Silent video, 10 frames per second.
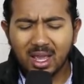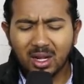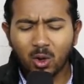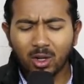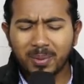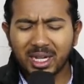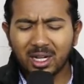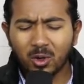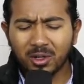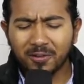Lord, be
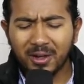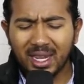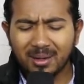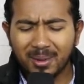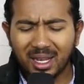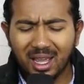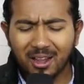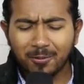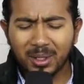glorified in my life.